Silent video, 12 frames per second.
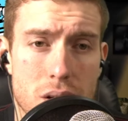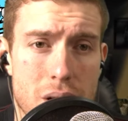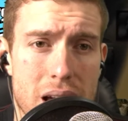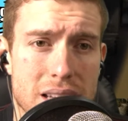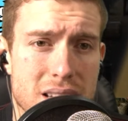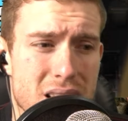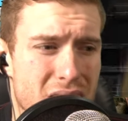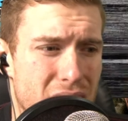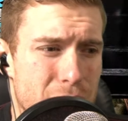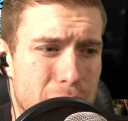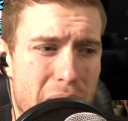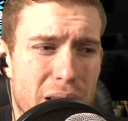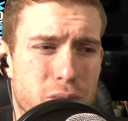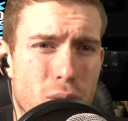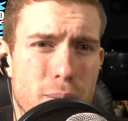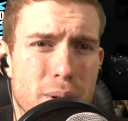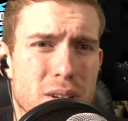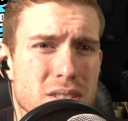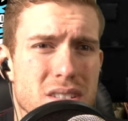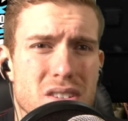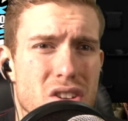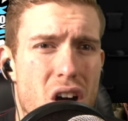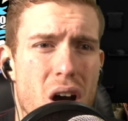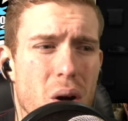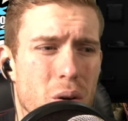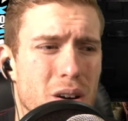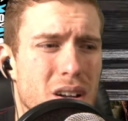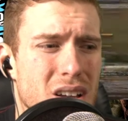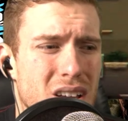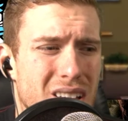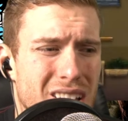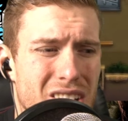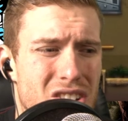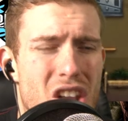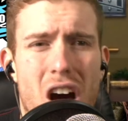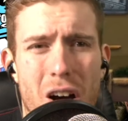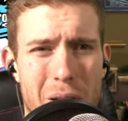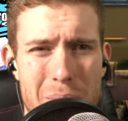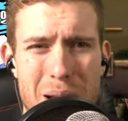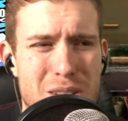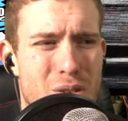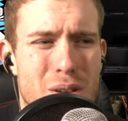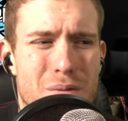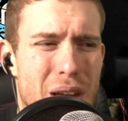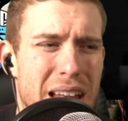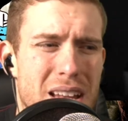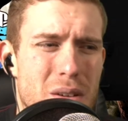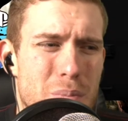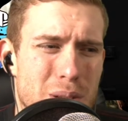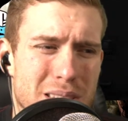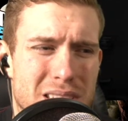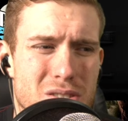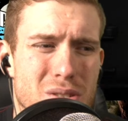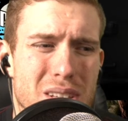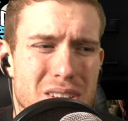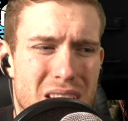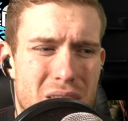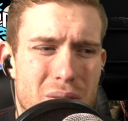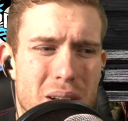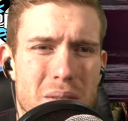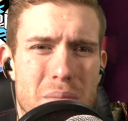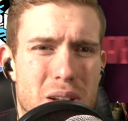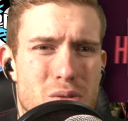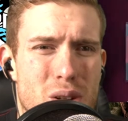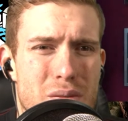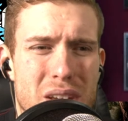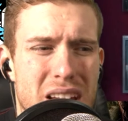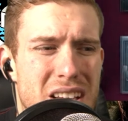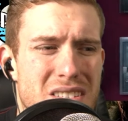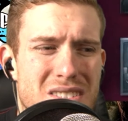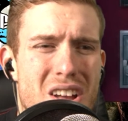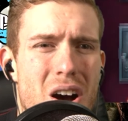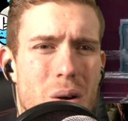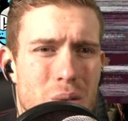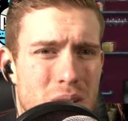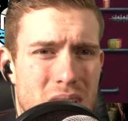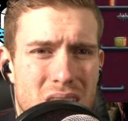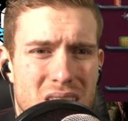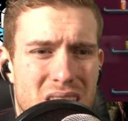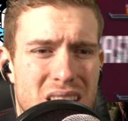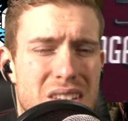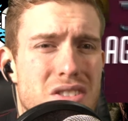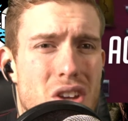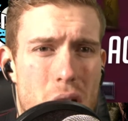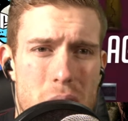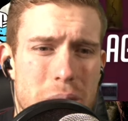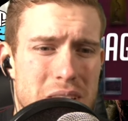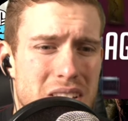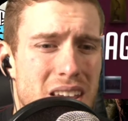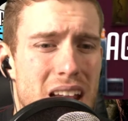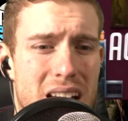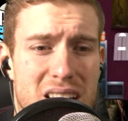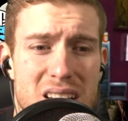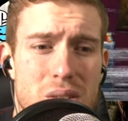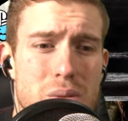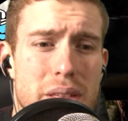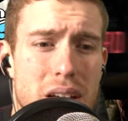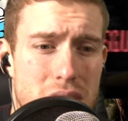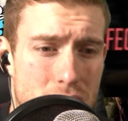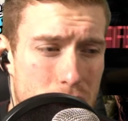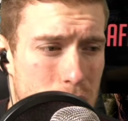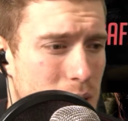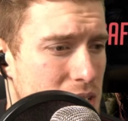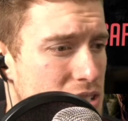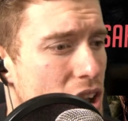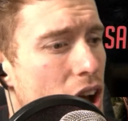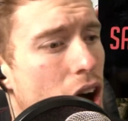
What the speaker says: Alright? Platformers, no. No. Metroidvania, procedurally generated Metroidvanias, no. That's garbage. Get out of here with that garbage.